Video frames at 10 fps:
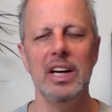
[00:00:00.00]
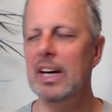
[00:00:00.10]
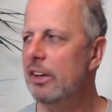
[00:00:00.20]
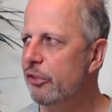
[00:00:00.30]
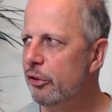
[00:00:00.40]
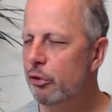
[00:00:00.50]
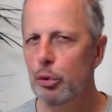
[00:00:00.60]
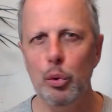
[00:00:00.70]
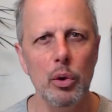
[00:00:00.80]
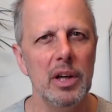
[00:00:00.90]
It's a
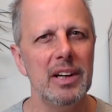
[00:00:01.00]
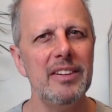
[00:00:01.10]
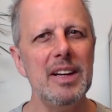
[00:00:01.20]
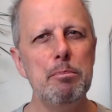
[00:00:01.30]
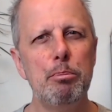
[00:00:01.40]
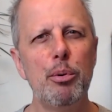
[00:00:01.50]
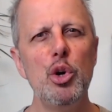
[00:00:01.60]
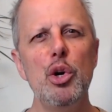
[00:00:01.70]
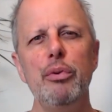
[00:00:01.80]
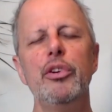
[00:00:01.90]
tool that
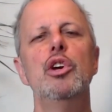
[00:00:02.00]
improves